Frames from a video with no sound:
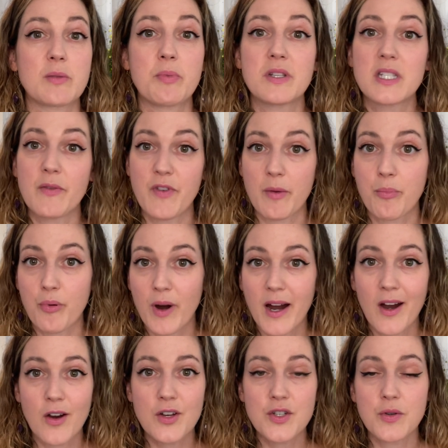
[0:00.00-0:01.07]
specific
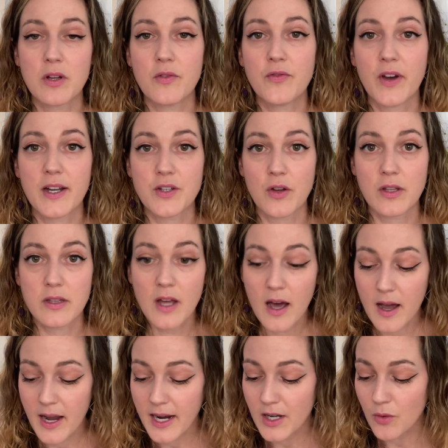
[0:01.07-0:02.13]
prayers you can find
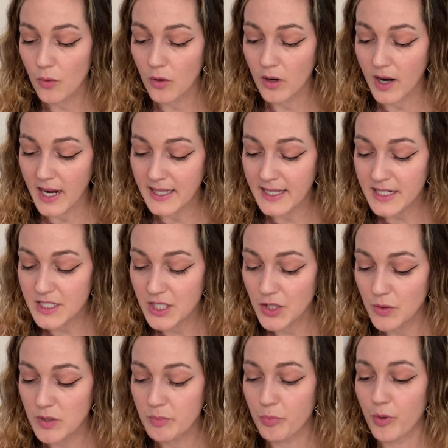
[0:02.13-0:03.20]
online, or I like to
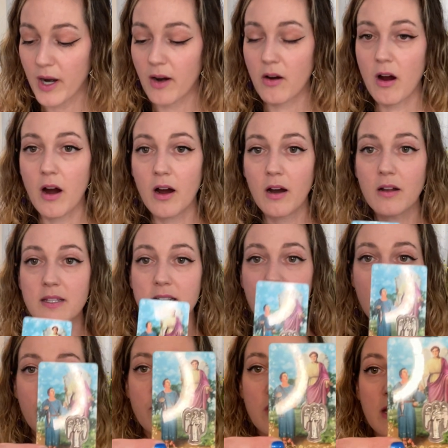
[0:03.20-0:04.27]
use prayer cards. I
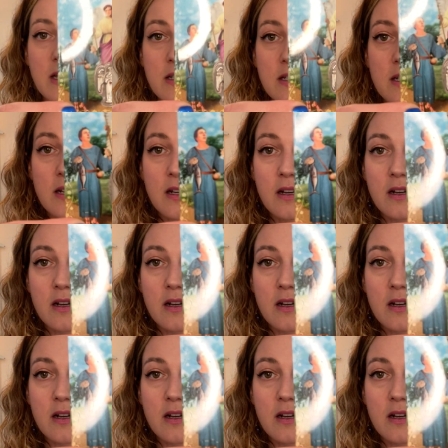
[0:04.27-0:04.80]
have these,